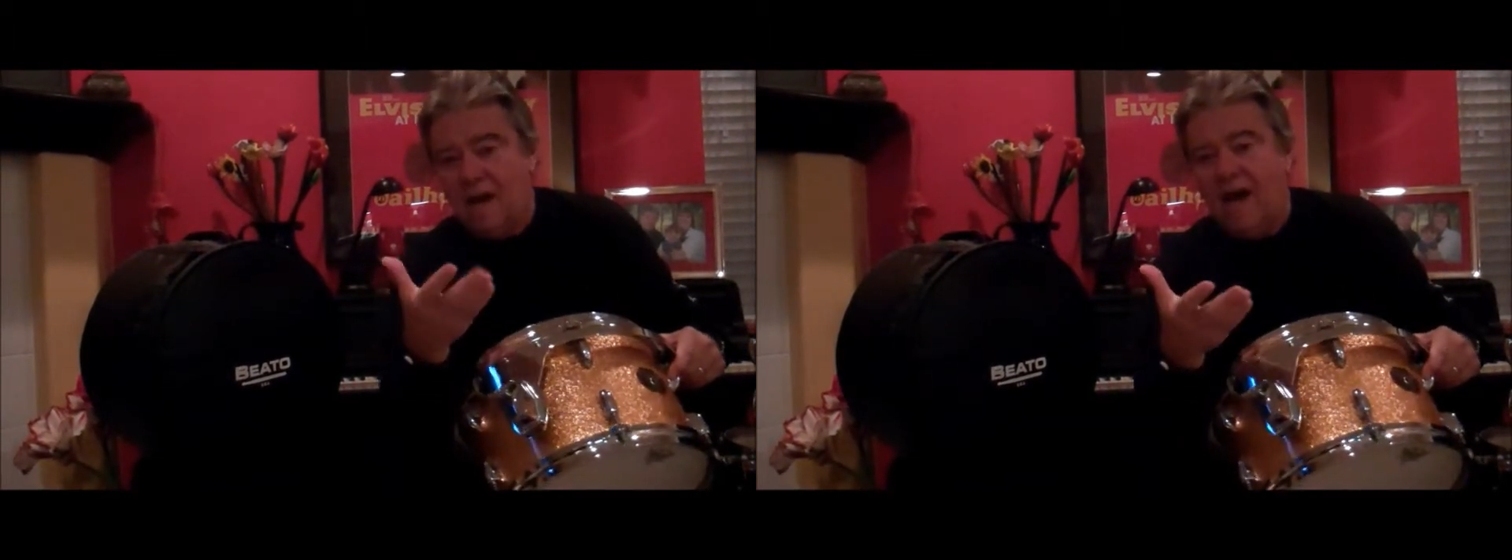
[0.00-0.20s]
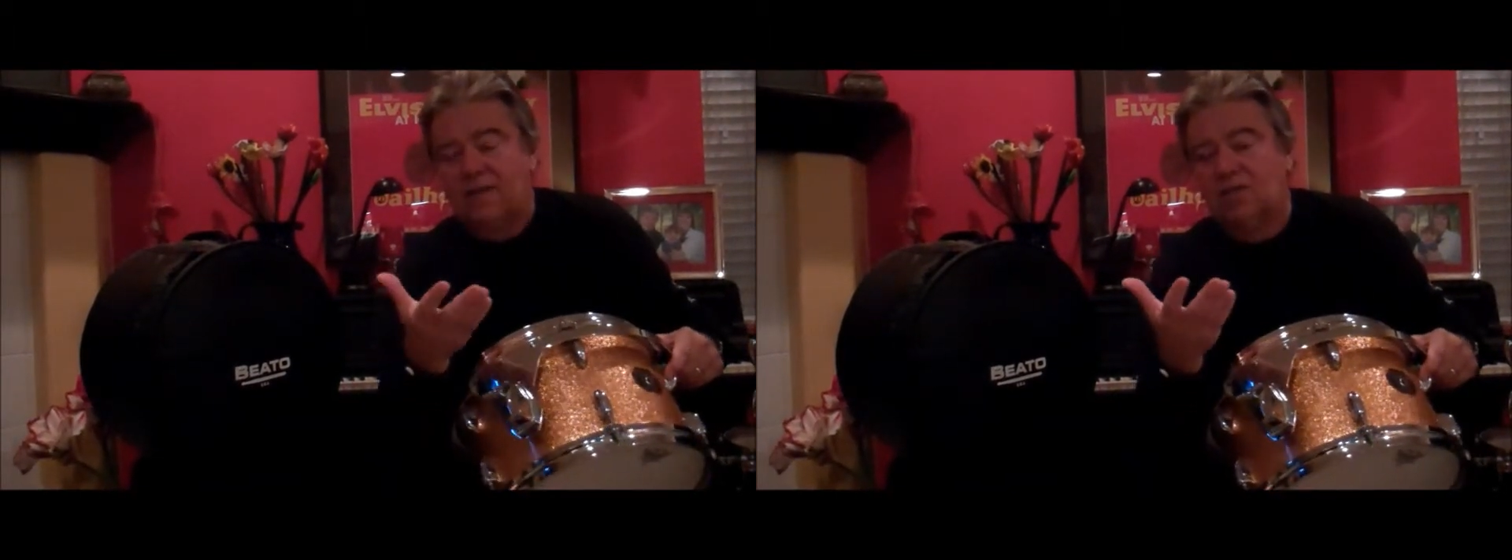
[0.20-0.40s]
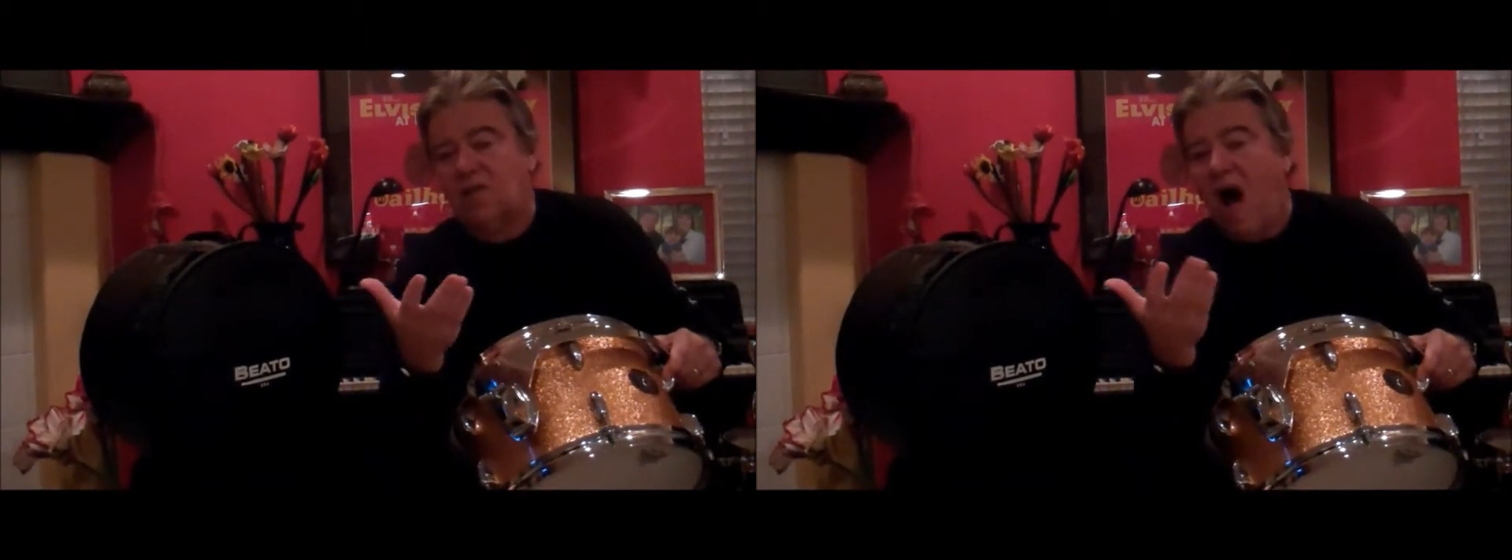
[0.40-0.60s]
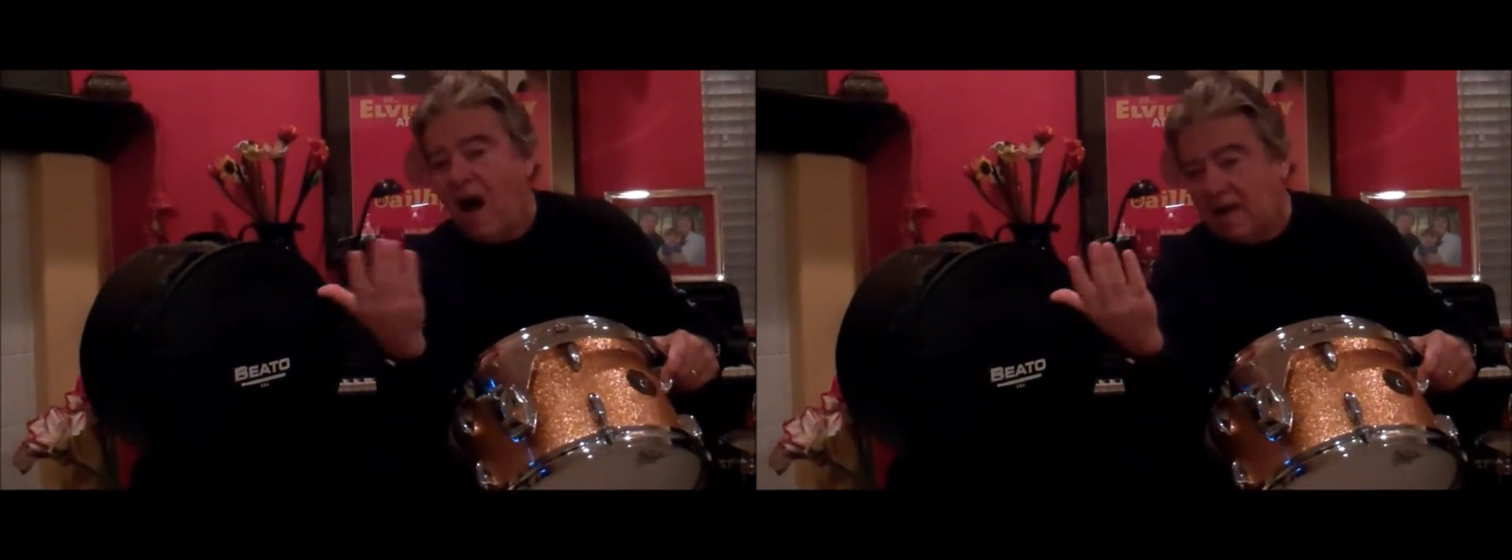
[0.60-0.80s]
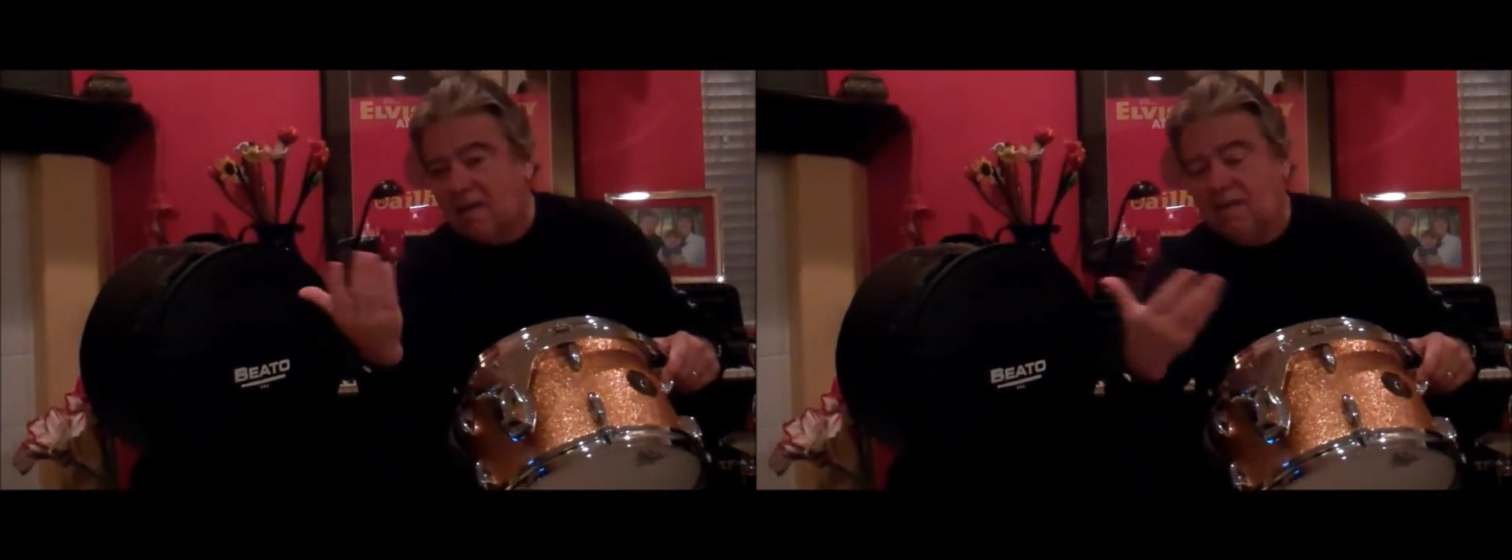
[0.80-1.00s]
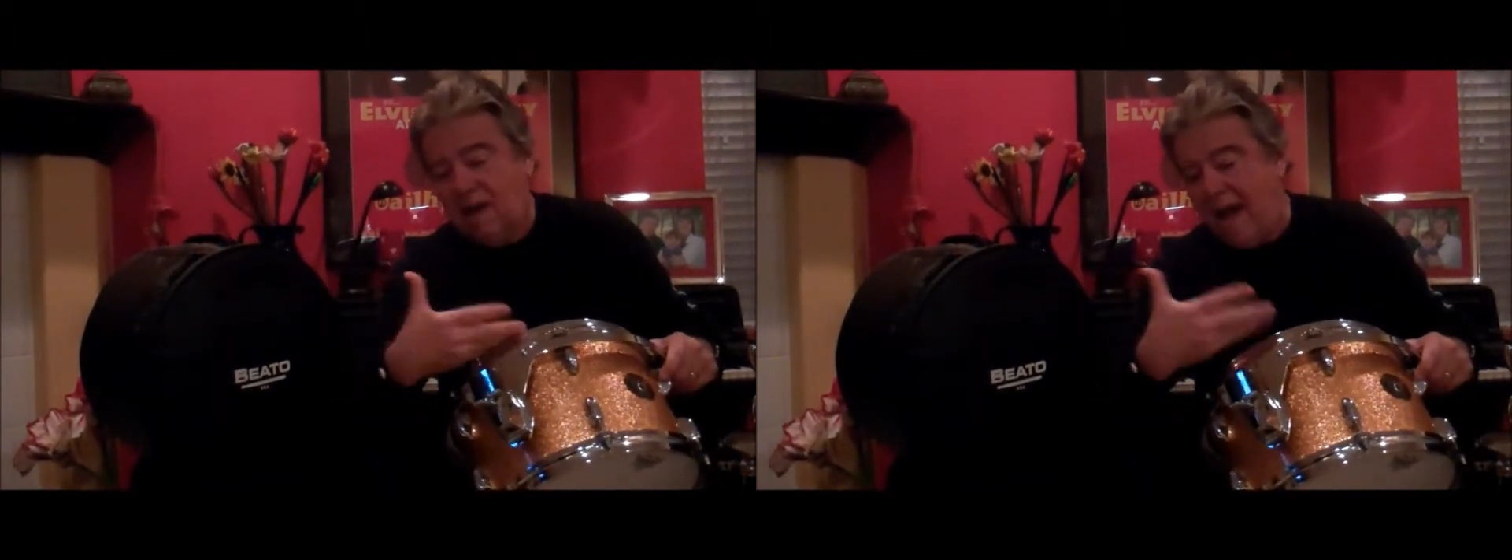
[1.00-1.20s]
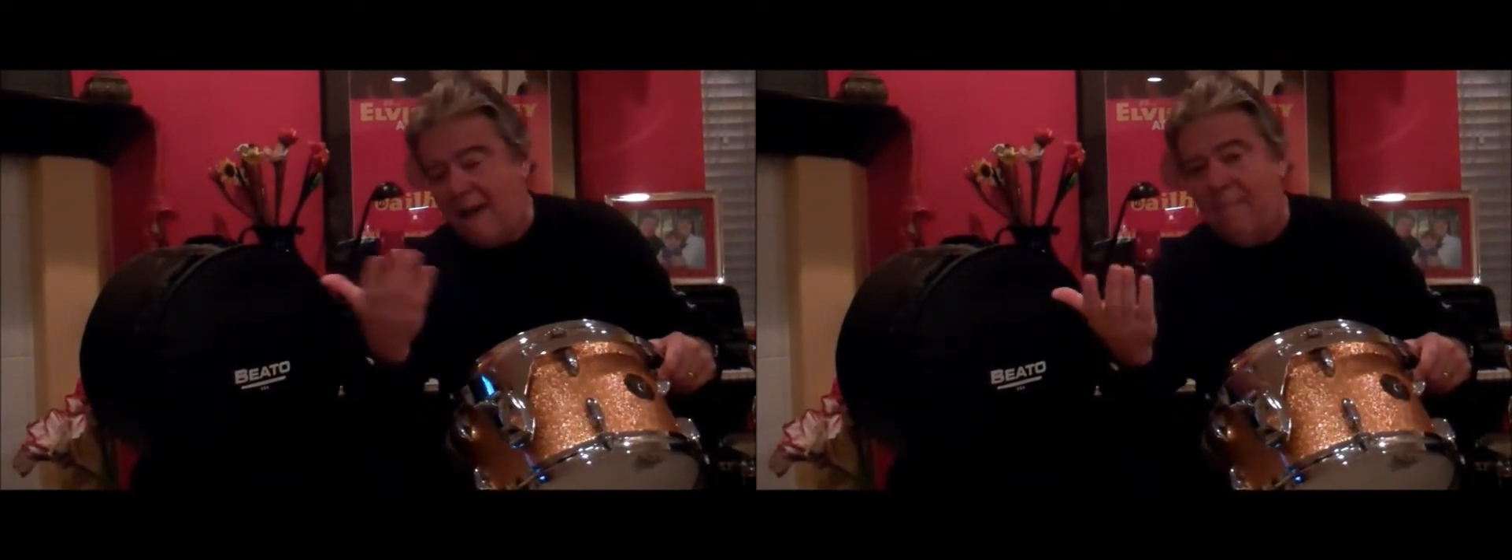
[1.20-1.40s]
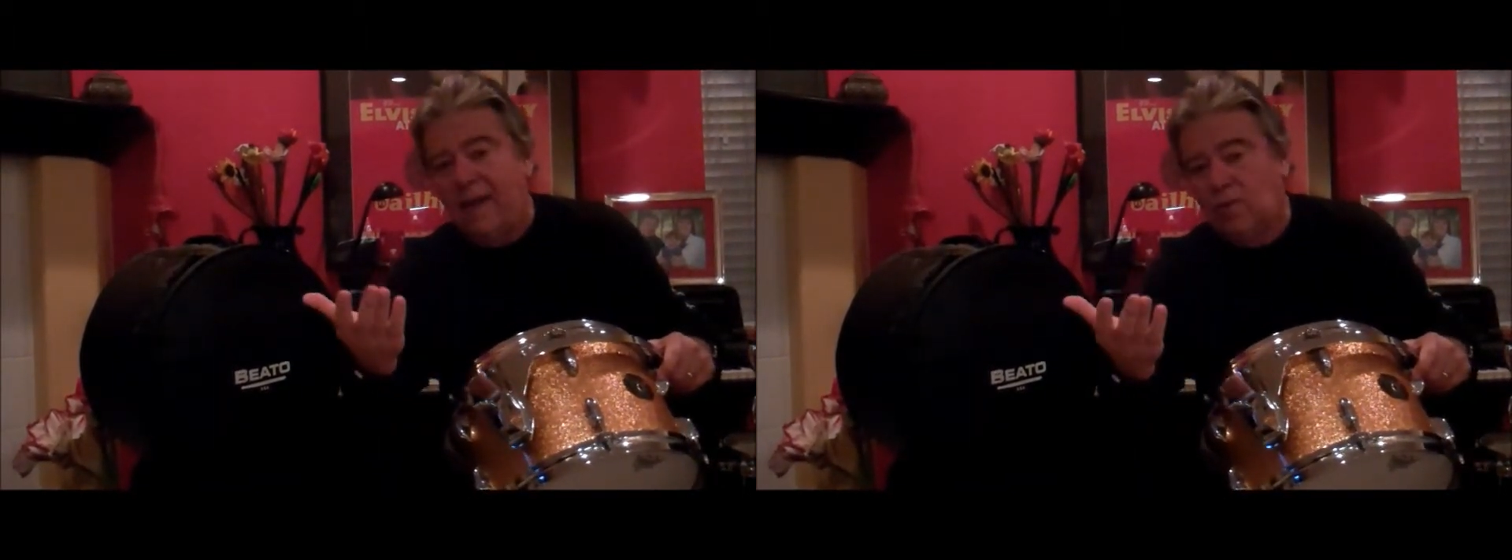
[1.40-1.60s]
a stock
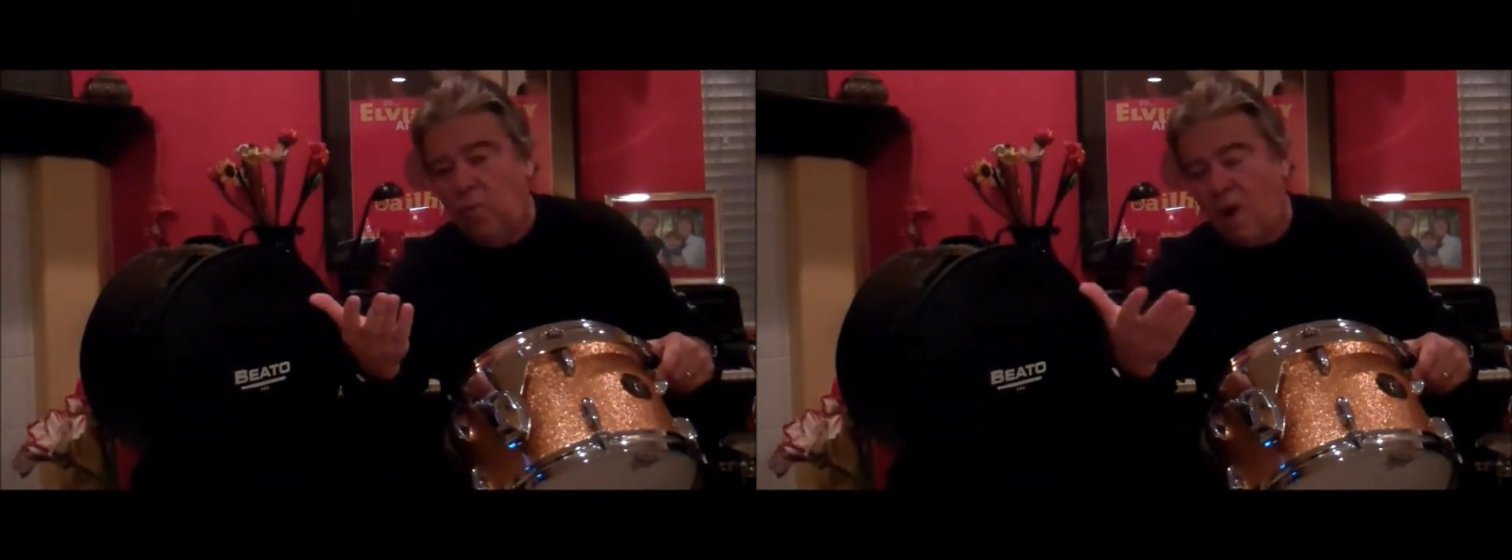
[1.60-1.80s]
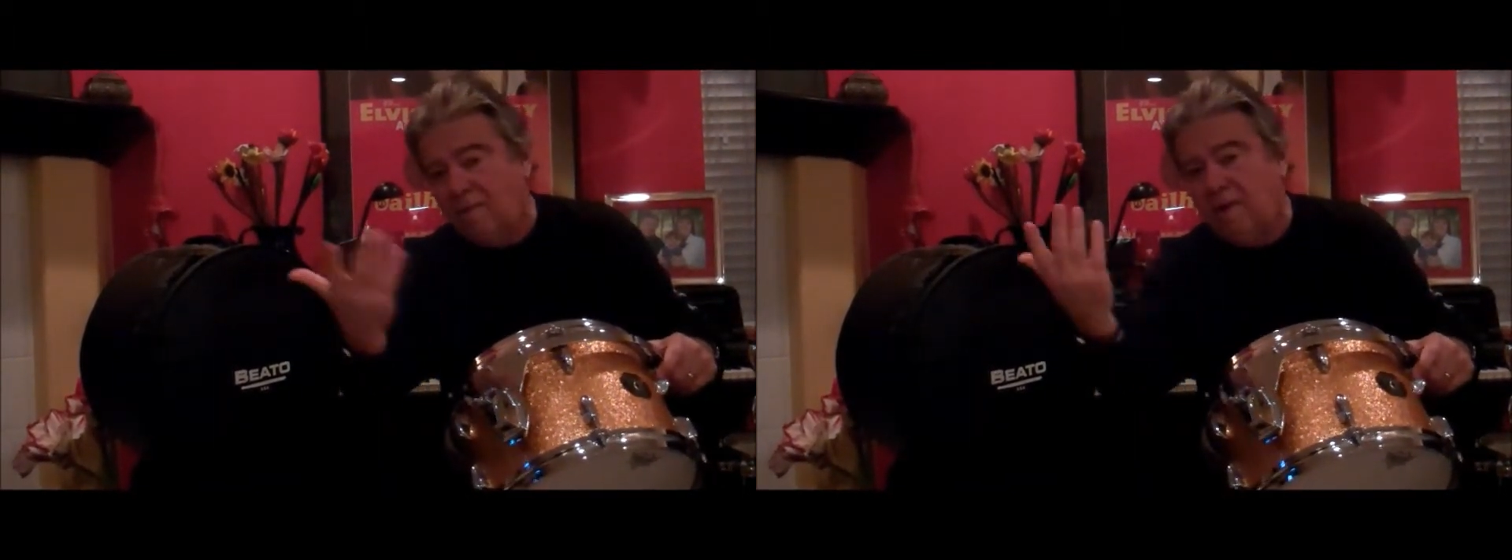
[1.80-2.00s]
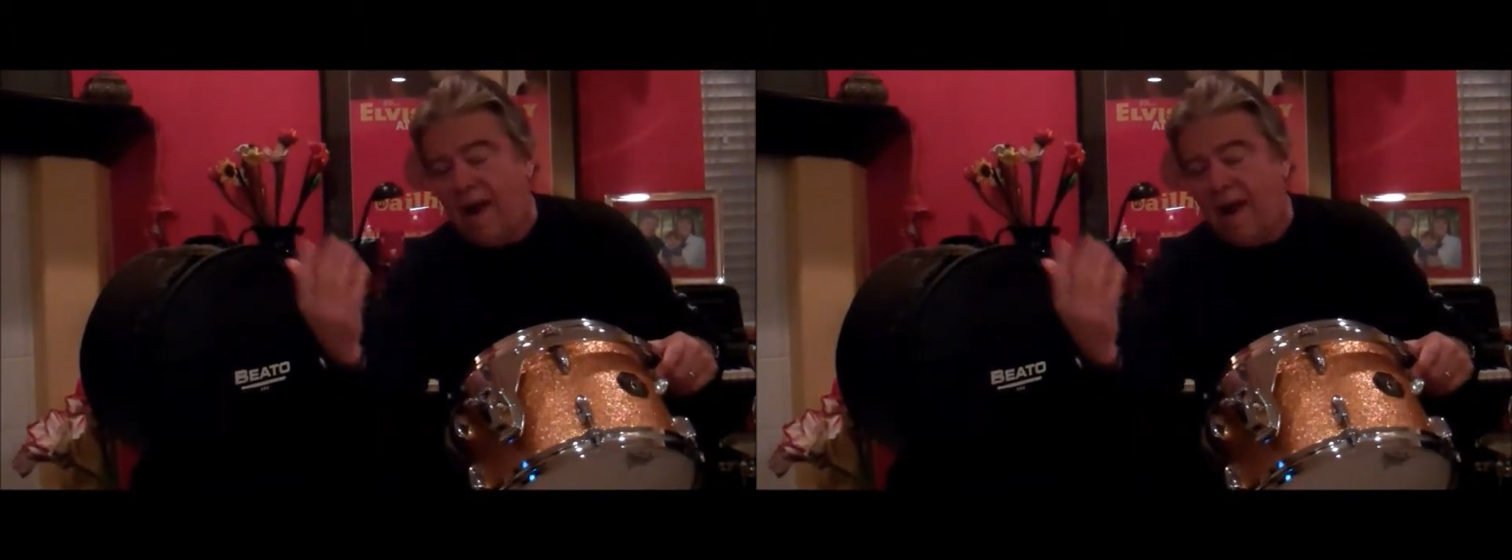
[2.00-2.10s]
8x12 or